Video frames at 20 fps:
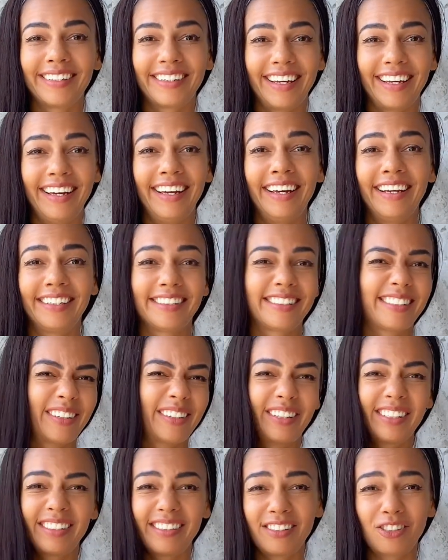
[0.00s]
okay? So
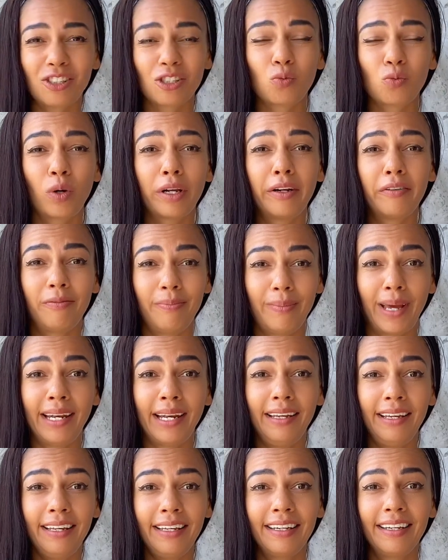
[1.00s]
this is just one of
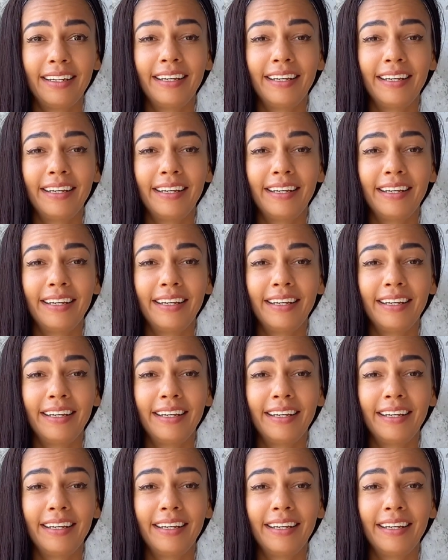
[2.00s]
many.